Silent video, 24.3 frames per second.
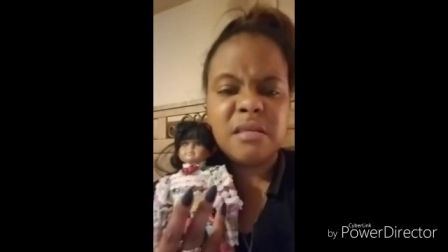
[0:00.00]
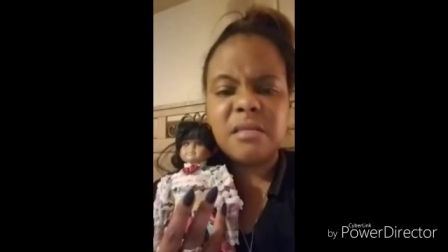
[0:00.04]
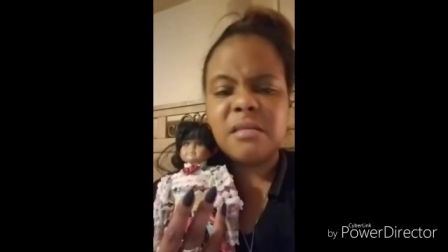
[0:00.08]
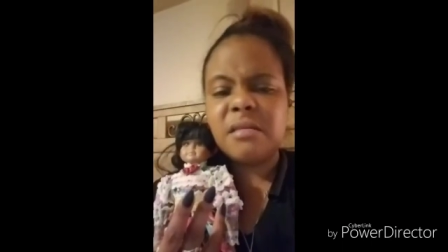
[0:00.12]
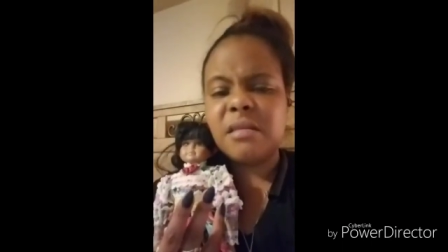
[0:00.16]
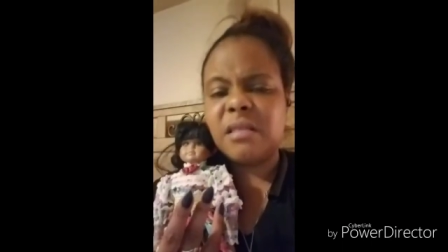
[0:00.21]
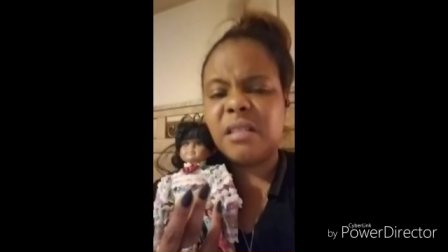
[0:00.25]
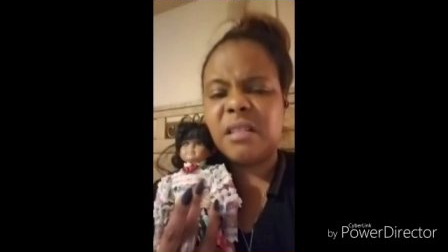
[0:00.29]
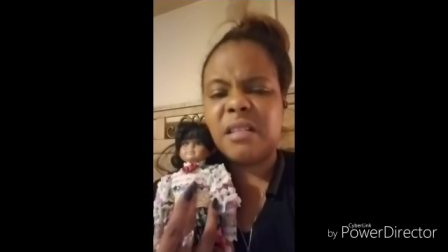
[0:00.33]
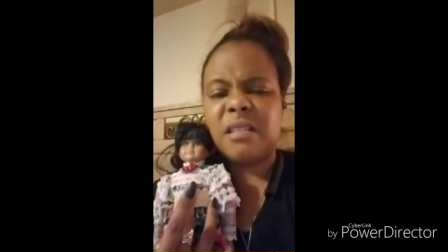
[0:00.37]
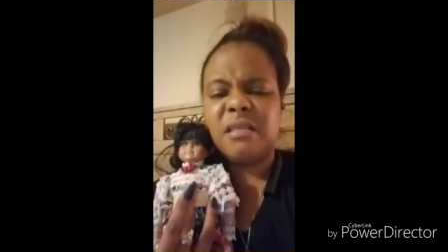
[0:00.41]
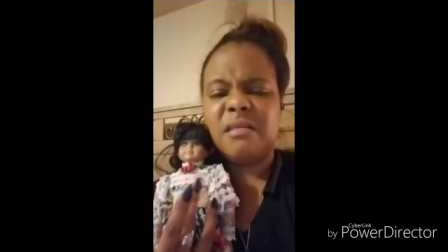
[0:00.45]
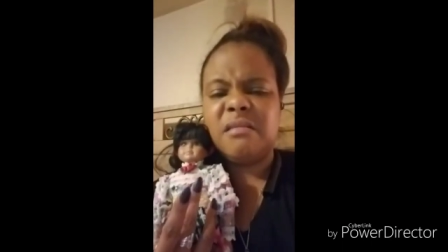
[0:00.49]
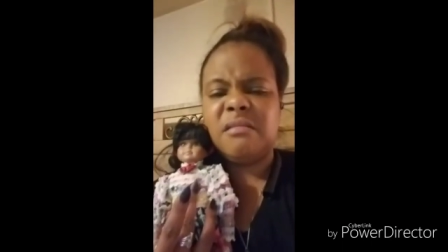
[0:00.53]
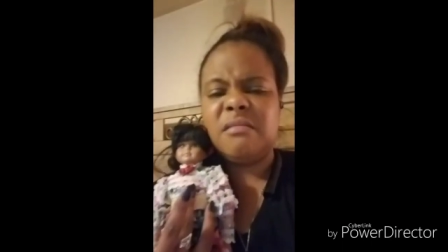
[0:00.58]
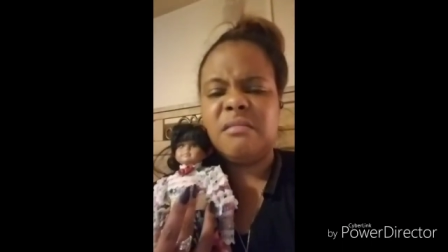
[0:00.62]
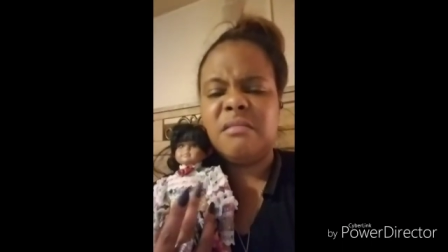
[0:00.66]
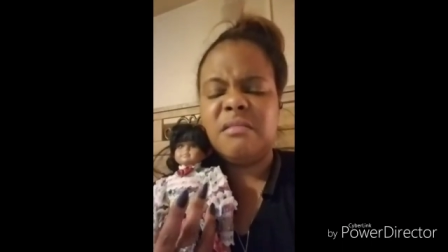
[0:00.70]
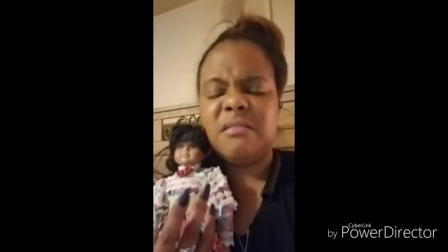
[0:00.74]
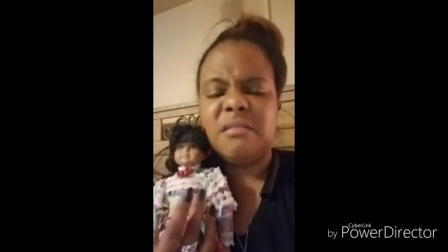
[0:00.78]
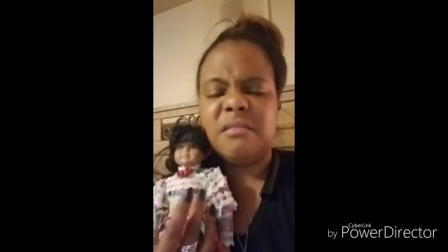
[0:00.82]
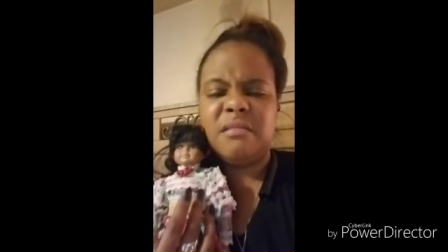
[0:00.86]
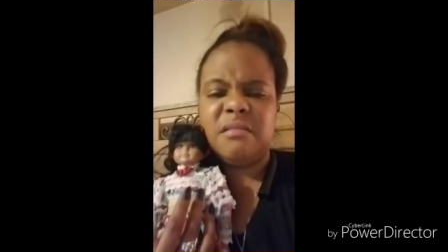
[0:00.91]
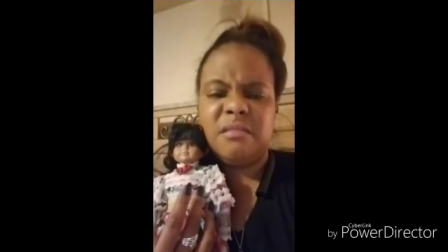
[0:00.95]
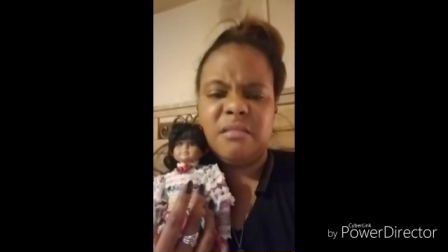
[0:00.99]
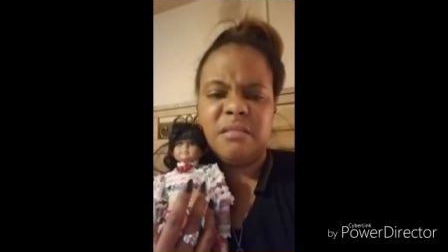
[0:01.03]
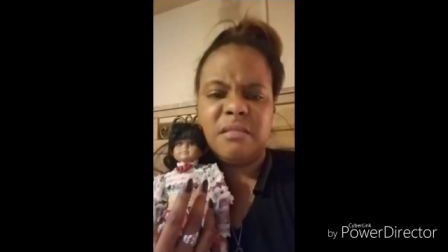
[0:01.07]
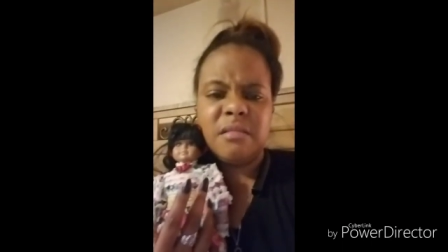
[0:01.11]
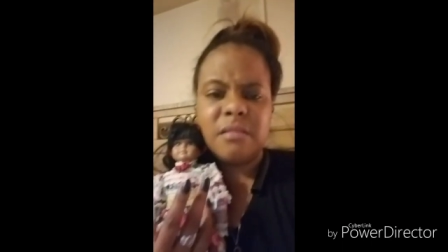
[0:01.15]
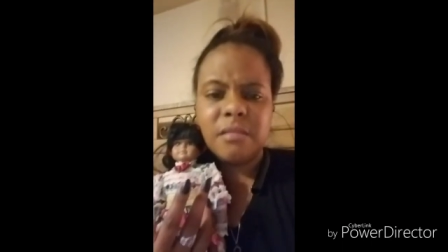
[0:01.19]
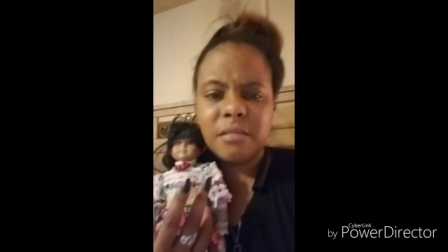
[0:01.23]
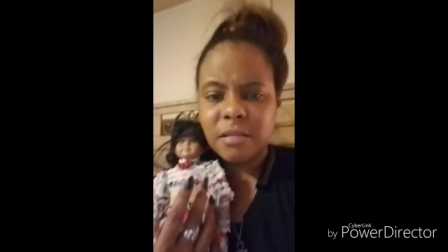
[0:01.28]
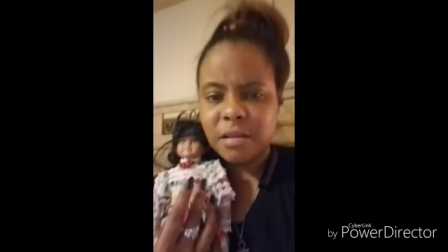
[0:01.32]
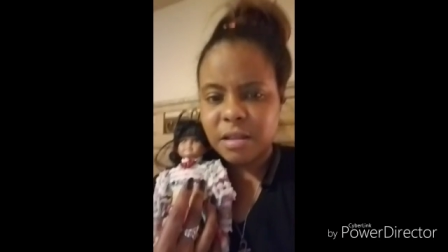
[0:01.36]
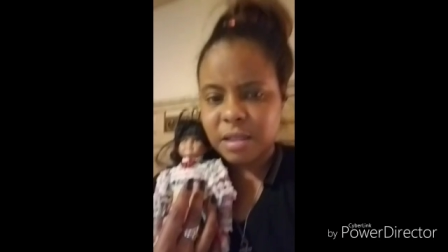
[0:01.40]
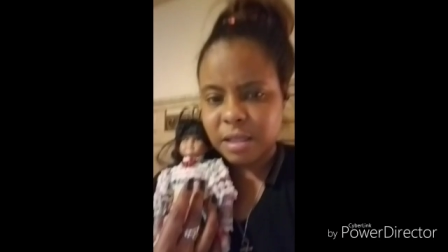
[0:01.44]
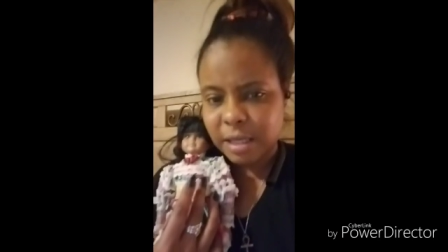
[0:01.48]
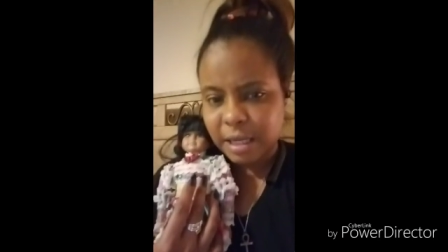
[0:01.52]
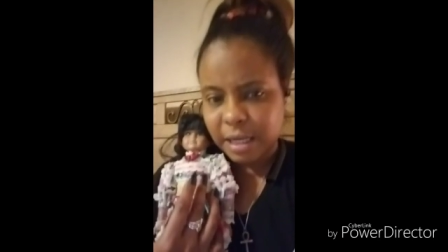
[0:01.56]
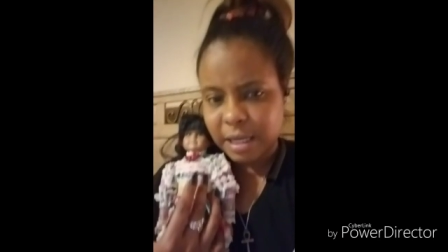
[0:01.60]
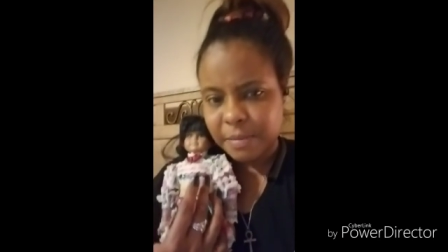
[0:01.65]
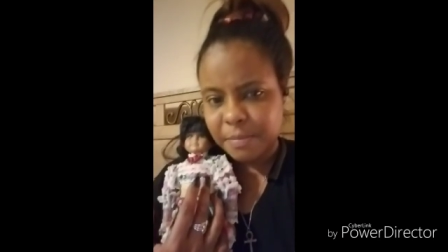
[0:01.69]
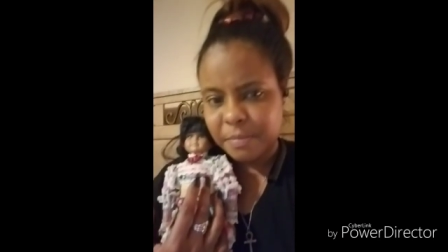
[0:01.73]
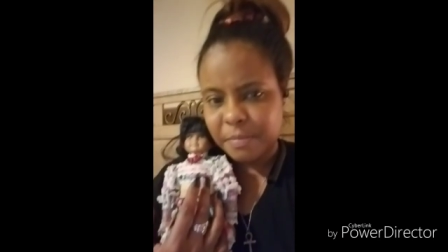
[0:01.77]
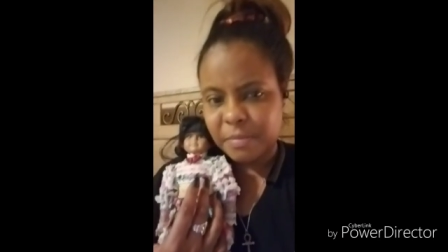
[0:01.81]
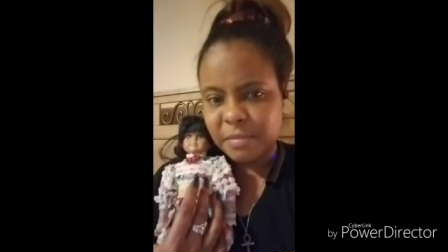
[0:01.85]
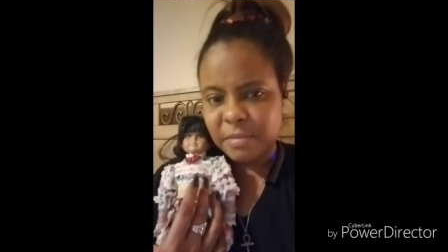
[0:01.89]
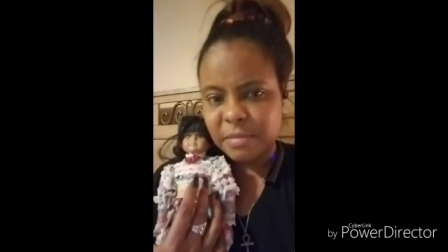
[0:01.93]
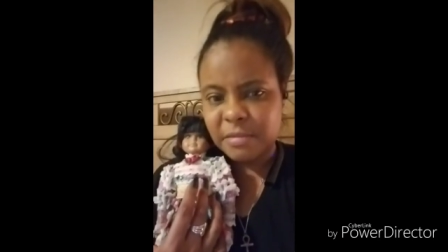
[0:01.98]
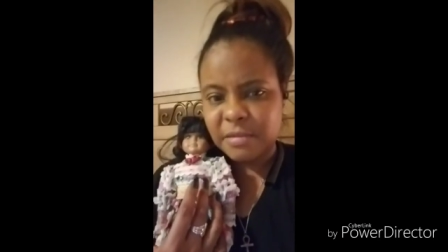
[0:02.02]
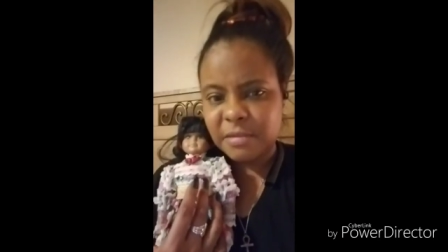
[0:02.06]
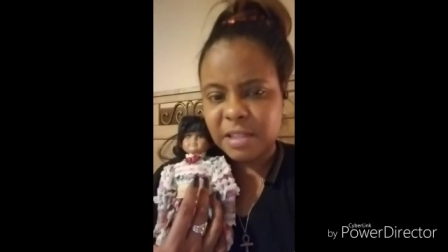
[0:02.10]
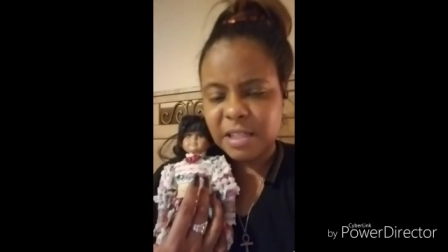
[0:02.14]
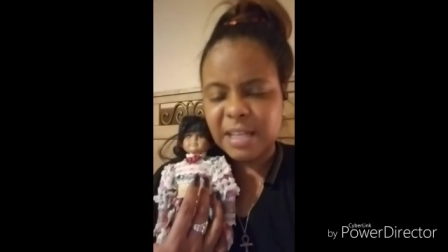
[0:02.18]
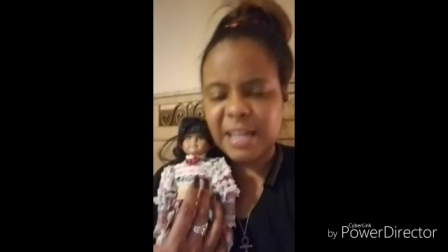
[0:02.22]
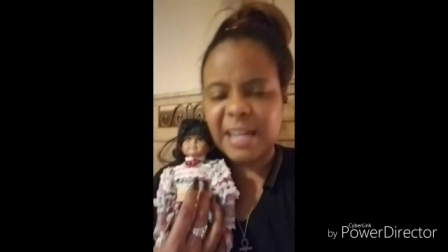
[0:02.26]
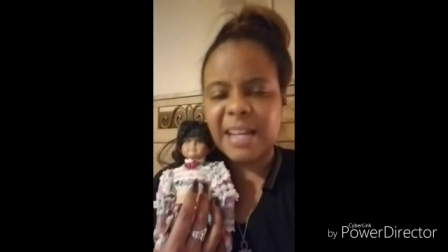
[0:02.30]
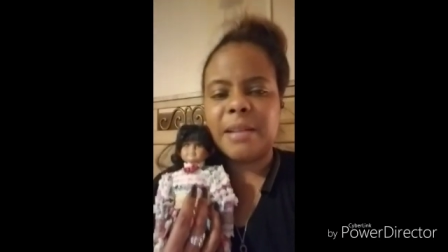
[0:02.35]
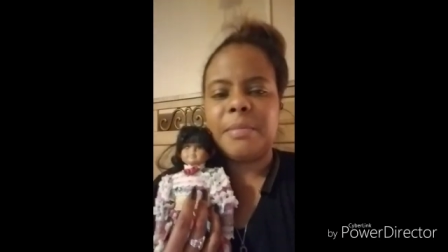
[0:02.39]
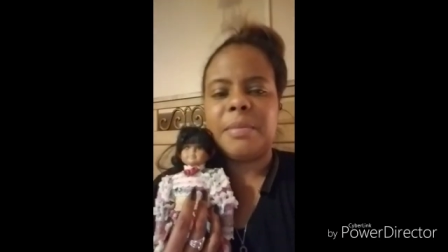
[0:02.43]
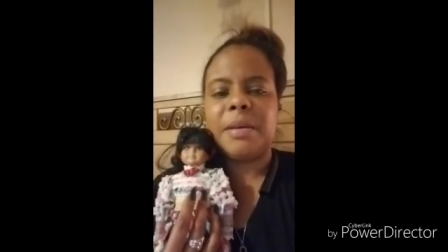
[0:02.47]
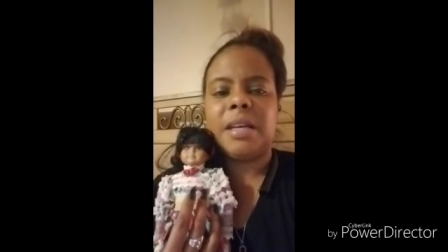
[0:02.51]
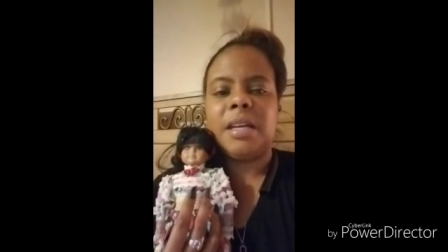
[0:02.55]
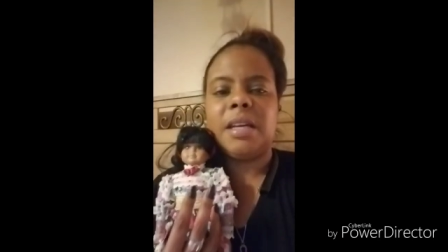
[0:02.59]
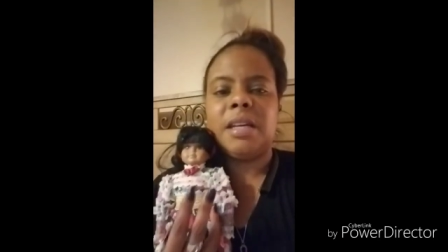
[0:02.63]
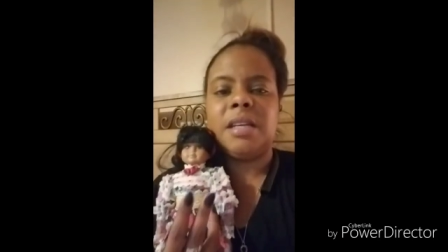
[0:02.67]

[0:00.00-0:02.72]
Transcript: Yeah. She gotta be